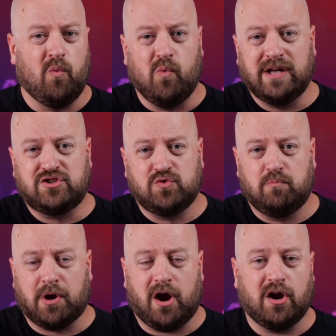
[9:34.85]
which
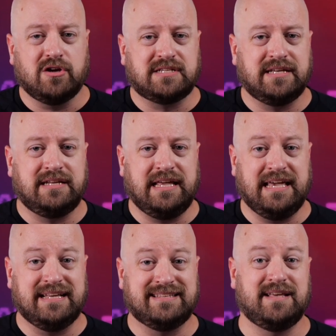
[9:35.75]
person
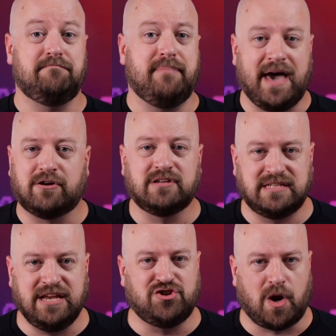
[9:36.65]
is the better
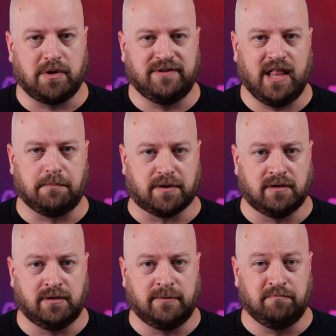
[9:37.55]
C sharp developer?